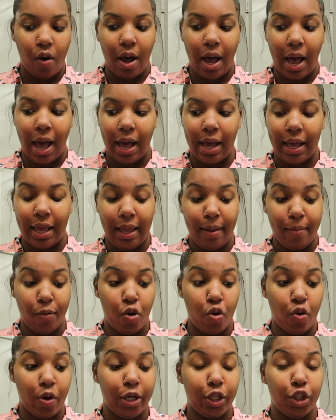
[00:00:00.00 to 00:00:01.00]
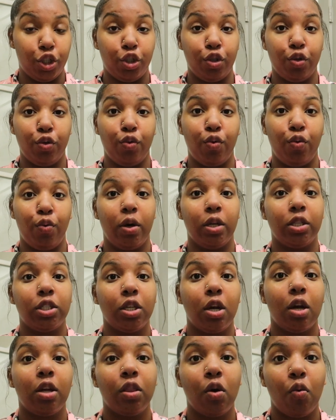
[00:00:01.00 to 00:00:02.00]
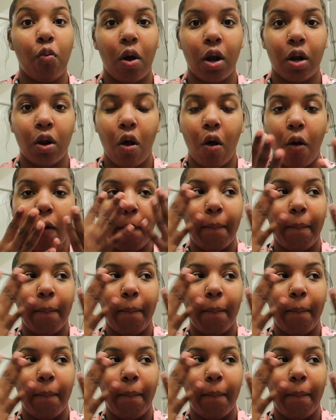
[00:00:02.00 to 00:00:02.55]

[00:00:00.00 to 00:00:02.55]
I am going to turn the water on,